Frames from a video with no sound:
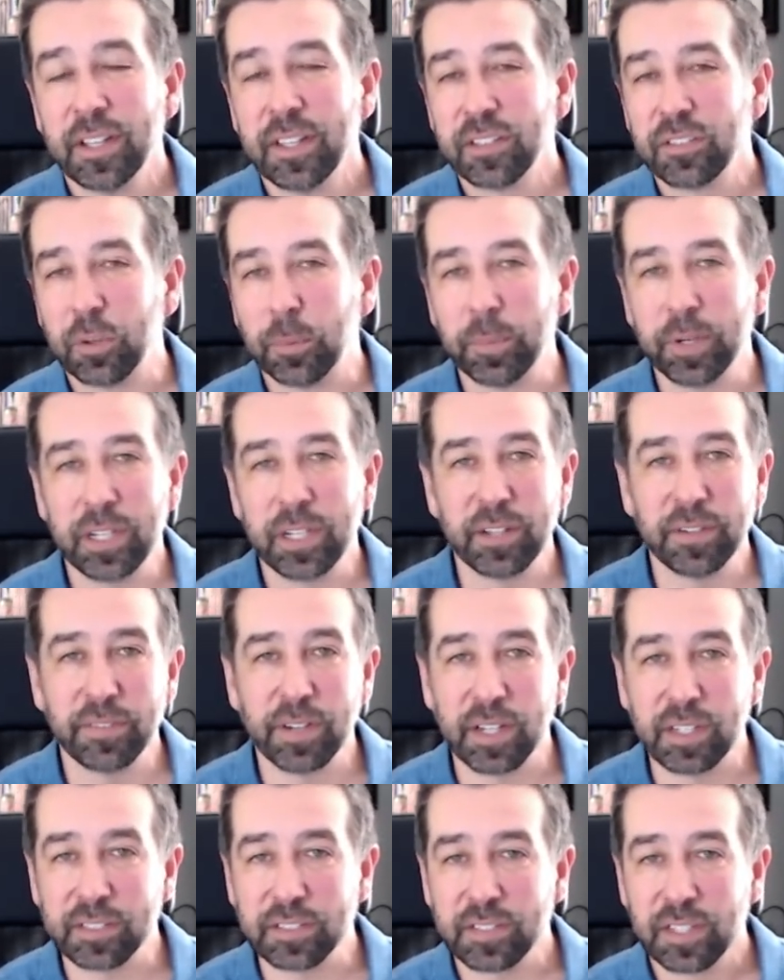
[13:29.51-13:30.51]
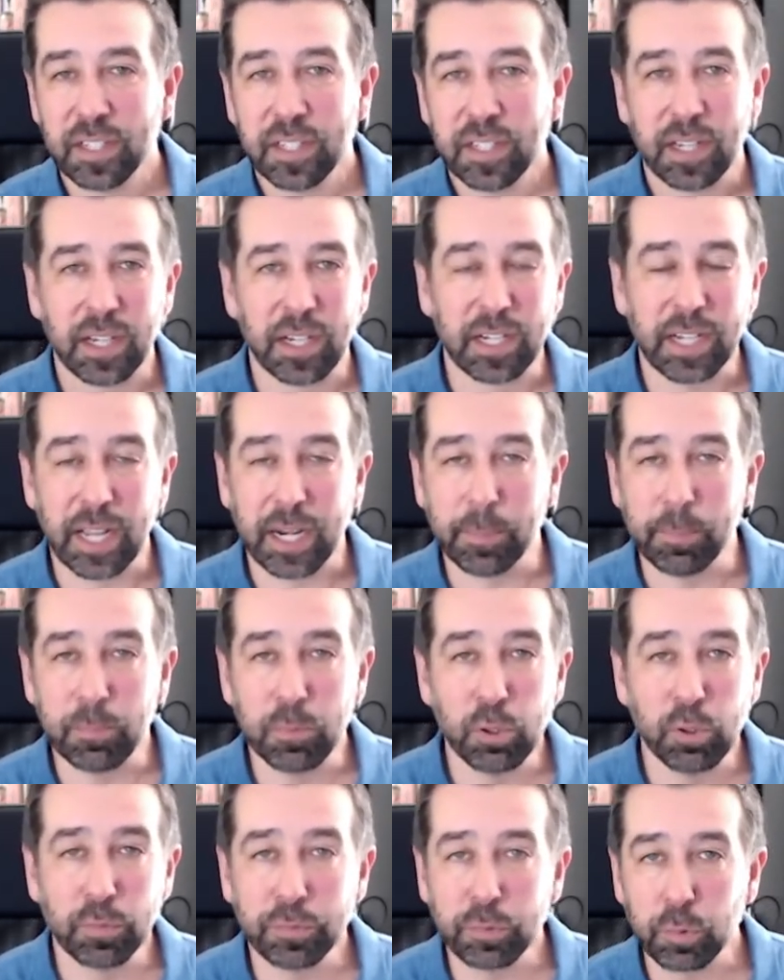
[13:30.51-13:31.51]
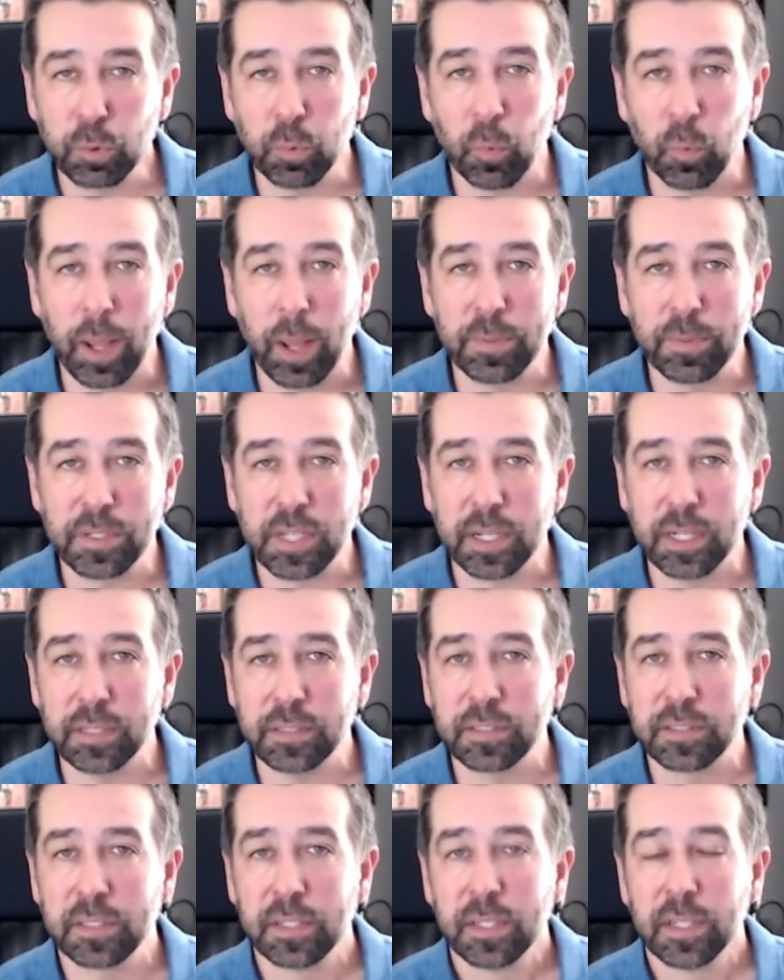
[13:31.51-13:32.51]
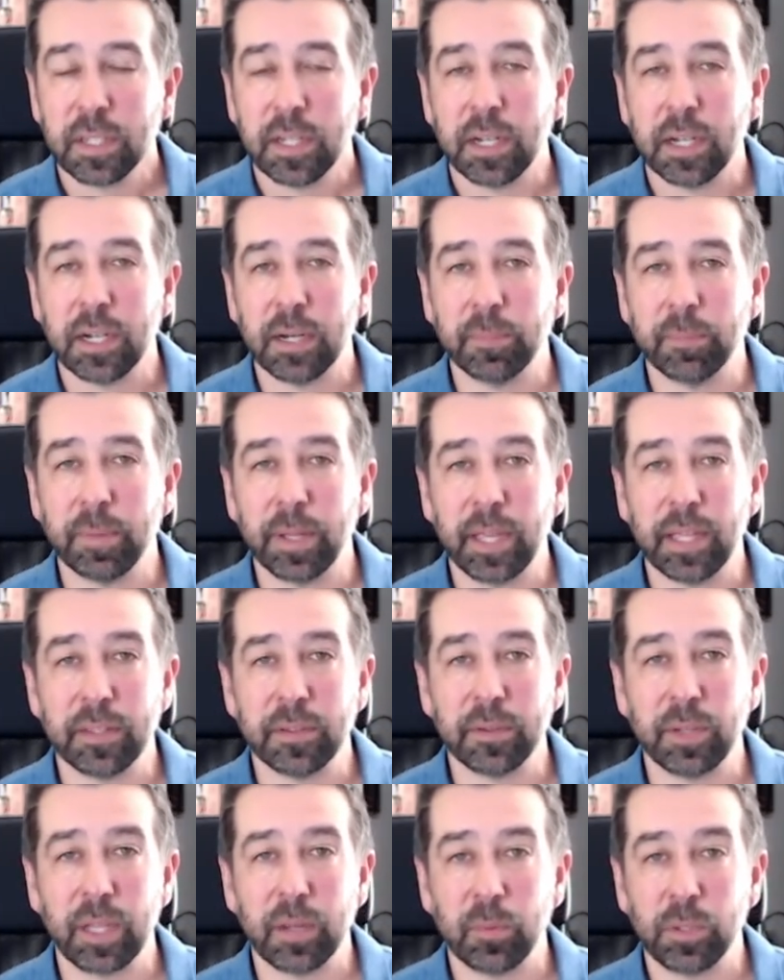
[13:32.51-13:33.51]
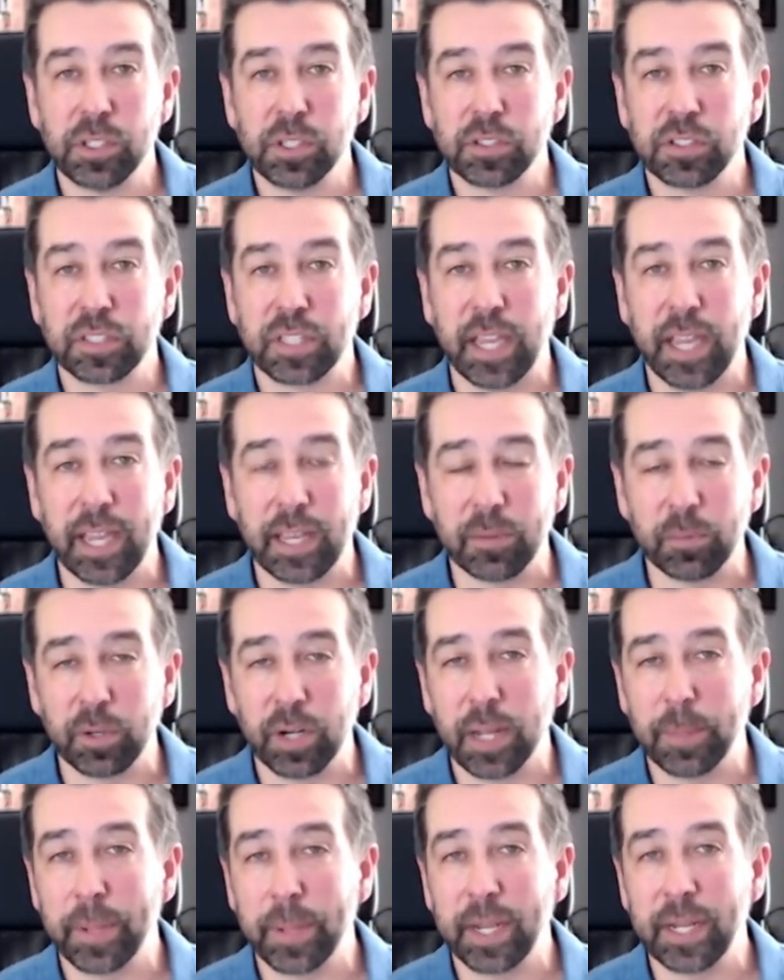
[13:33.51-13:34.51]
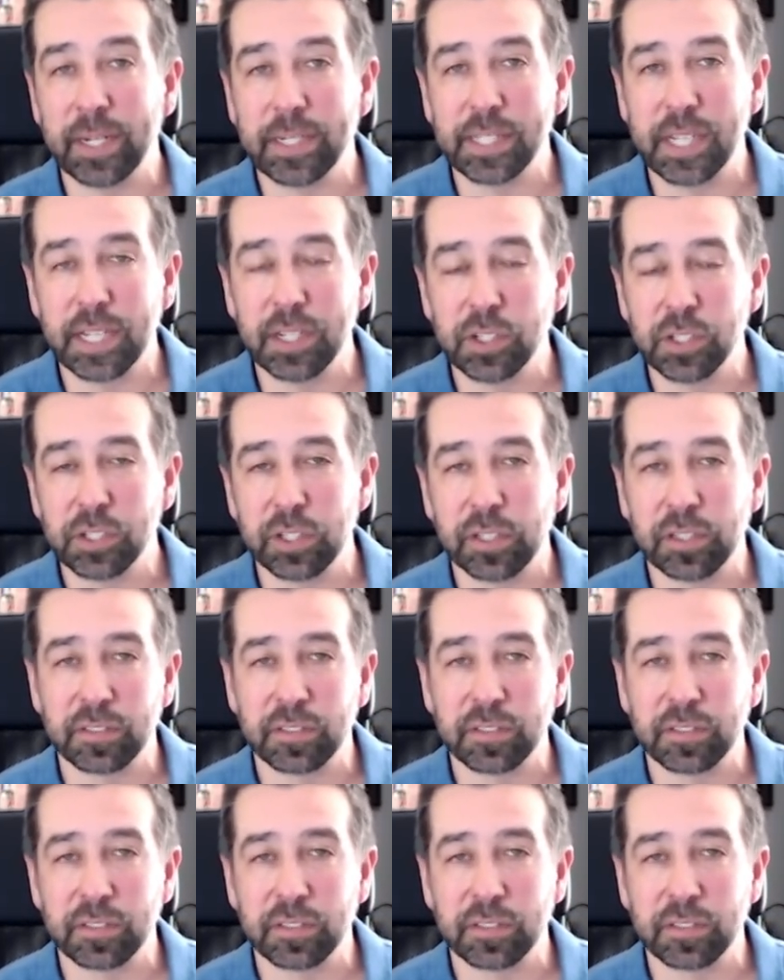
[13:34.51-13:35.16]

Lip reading: So many of us kind of move through websites, and we just scan. We're not paying attention.